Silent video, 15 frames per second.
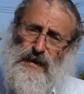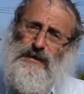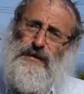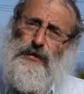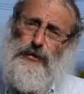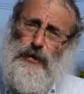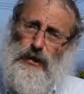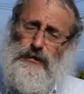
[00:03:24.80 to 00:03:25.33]

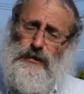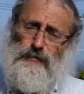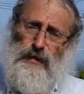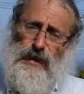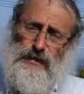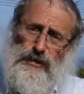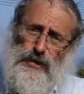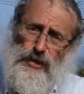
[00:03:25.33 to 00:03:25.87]
The third
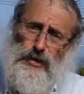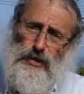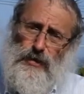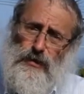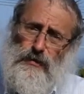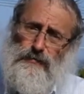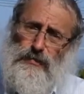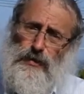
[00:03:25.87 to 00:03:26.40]
advantage
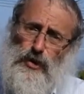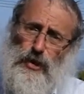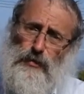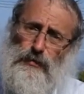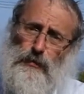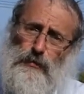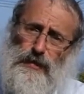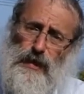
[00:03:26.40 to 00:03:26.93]
of
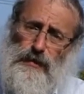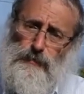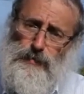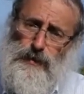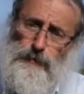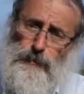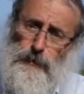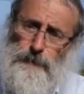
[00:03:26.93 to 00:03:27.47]
sharing with other
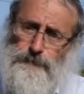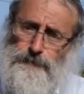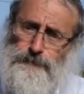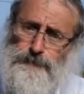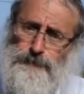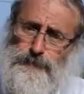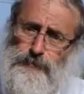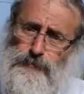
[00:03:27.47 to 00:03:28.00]
people
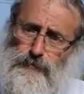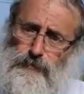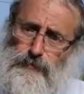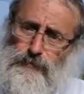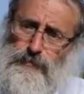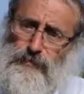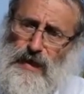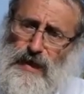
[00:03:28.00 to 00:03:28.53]

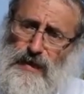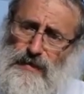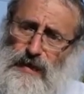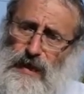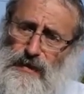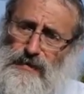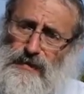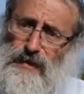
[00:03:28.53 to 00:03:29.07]
is
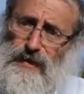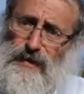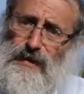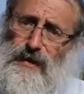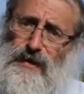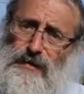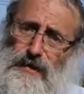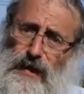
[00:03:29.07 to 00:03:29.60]
that
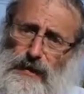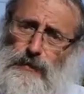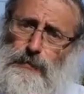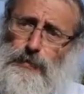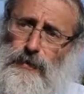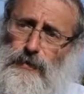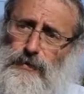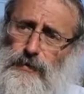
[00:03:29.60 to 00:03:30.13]
the other
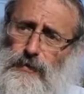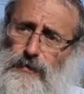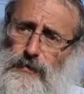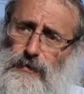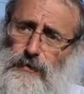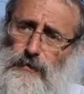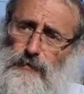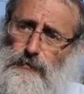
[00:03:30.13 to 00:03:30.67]

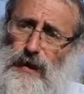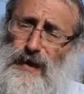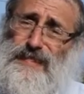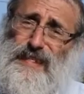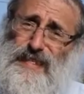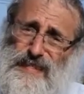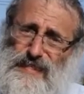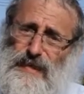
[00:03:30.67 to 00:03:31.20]
person, by
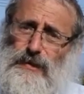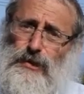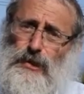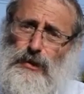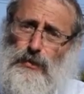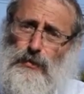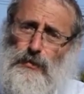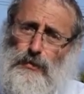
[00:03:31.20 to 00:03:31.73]
listening to
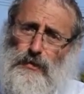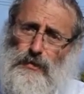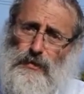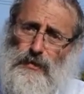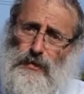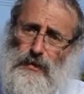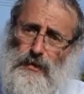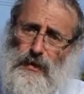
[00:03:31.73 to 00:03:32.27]
you
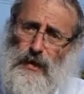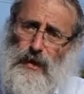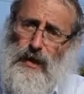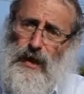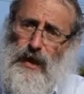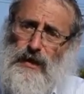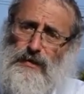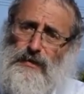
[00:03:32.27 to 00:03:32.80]

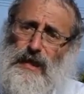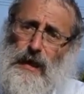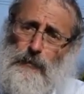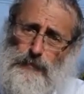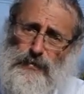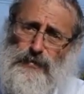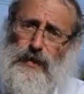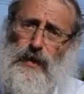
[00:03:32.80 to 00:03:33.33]
and
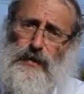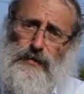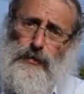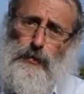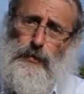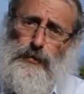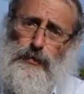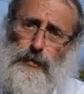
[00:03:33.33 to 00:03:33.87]

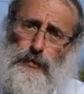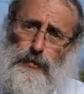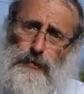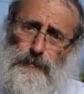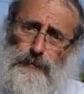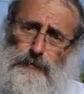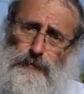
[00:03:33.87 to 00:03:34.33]
empathizing with you